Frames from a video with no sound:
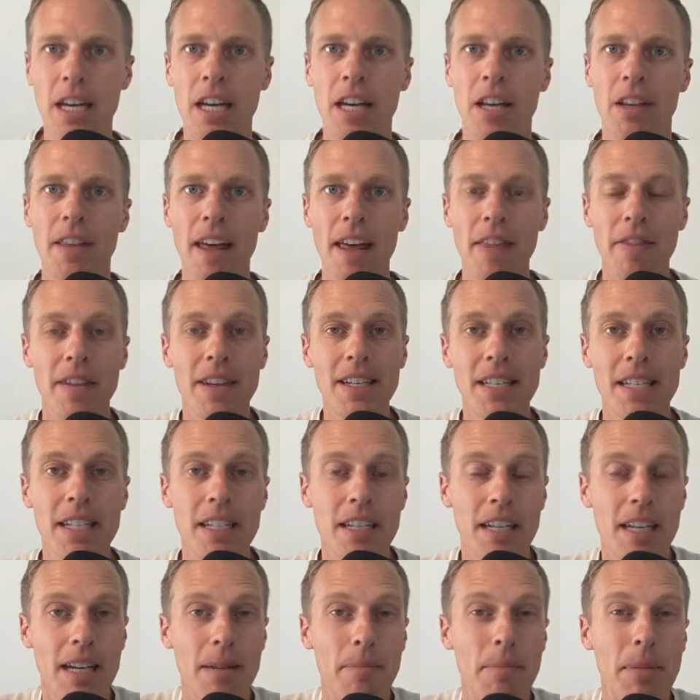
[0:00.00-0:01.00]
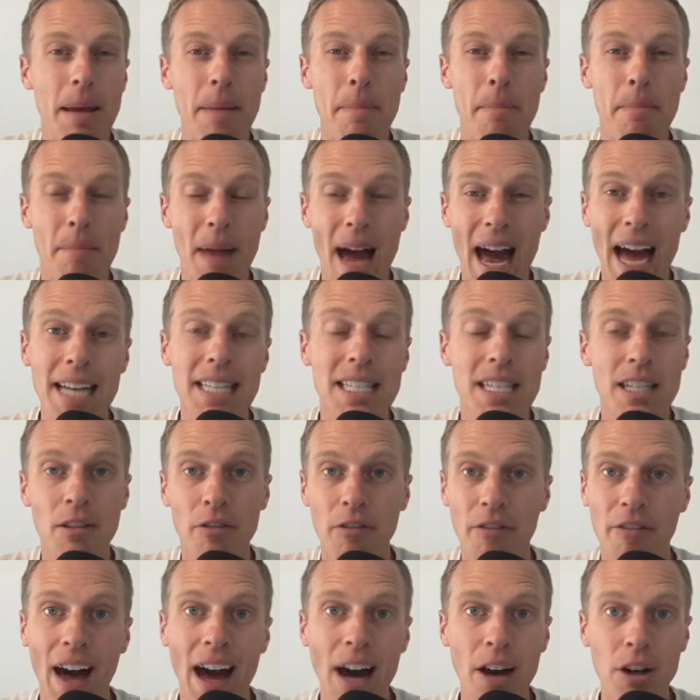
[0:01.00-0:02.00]
That this is going to be massive
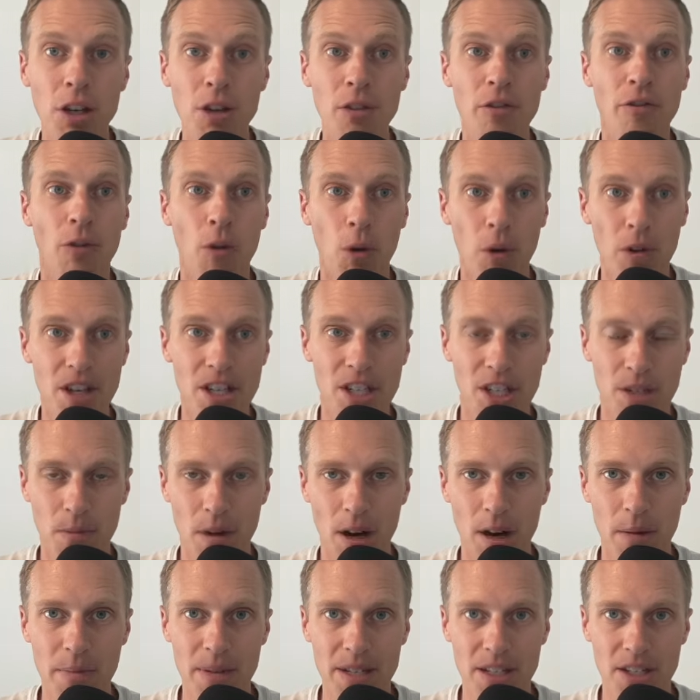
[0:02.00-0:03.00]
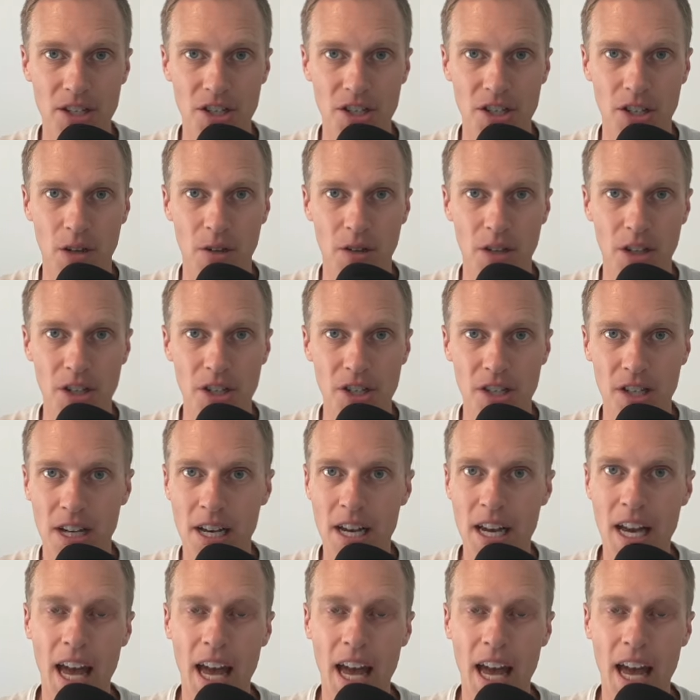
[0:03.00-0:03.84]
value for these small business owners.